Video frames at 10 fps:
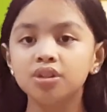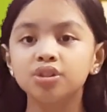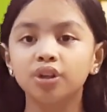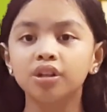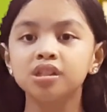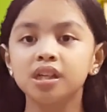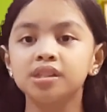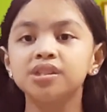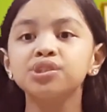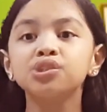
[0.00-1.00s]
turns
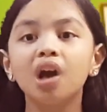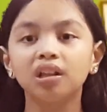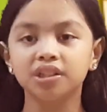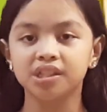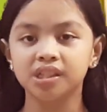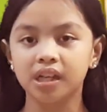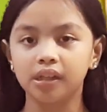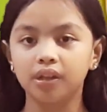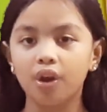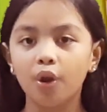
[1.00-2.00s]
into solid
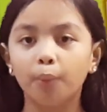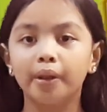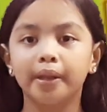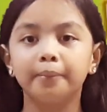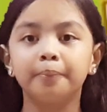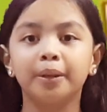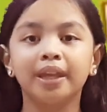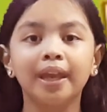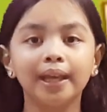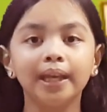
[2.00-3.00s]
state and
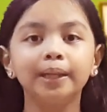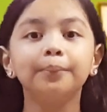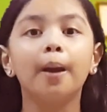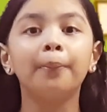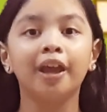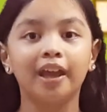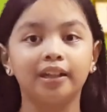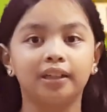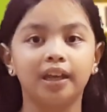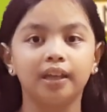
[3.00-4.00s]
became a
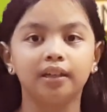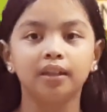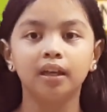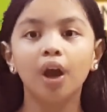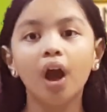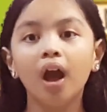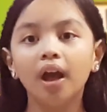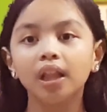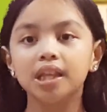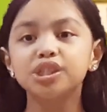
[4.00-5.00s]
pancake.
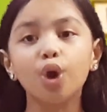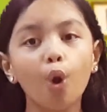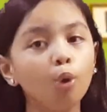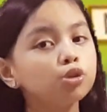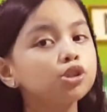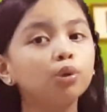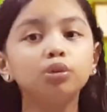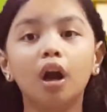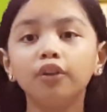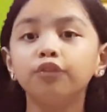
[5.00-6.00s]
Let's also
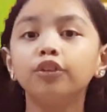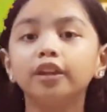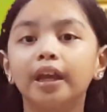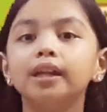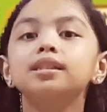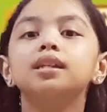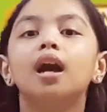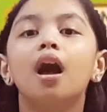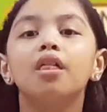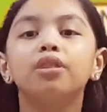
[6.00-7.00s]
not forget
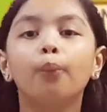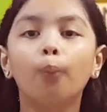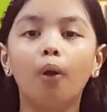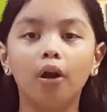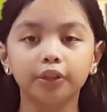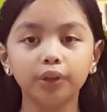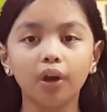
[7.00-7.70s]
the water